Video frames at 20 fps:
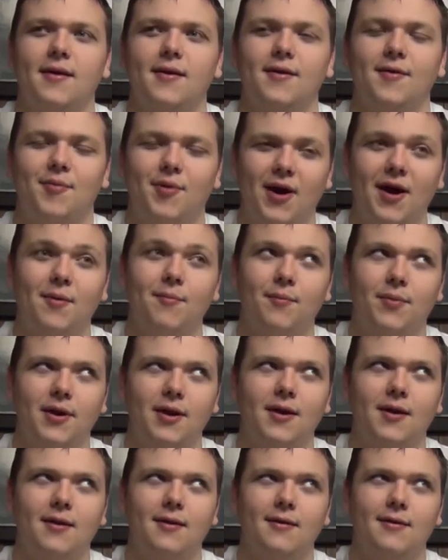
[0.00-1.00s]
The problem
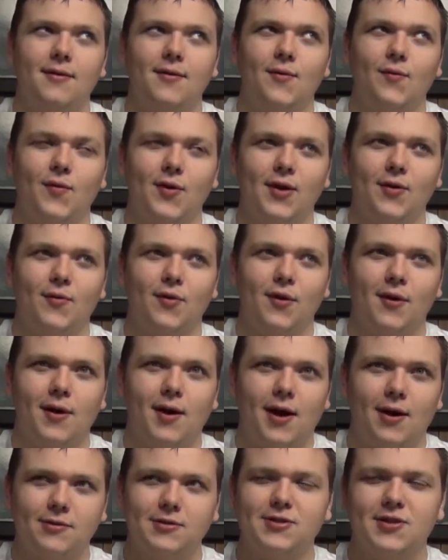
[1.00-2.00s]
being, we were
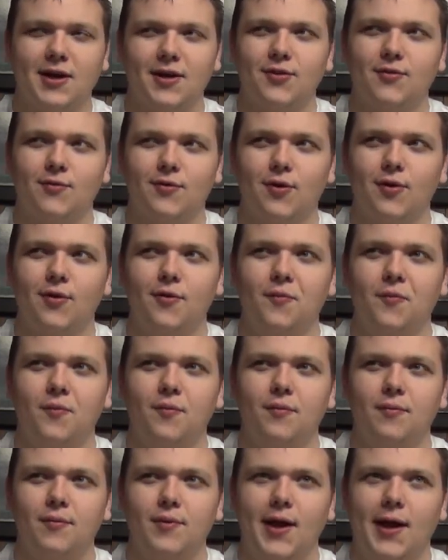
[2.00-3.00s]
outside the
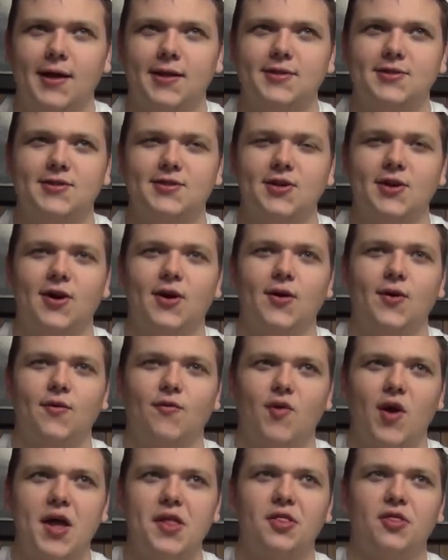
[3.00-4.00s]
room, and so
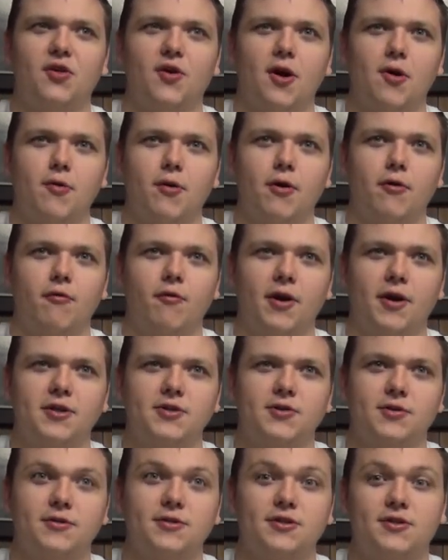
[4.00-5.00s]
Ren thought we were running
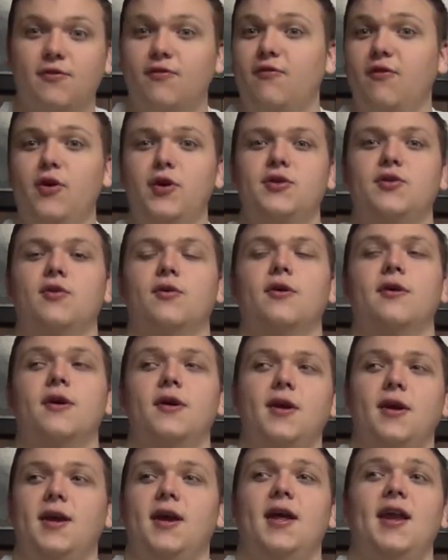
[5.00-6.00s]
towards the front door.
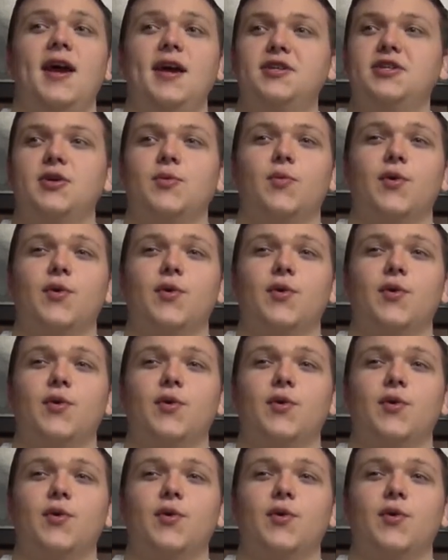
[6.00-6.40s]
It actually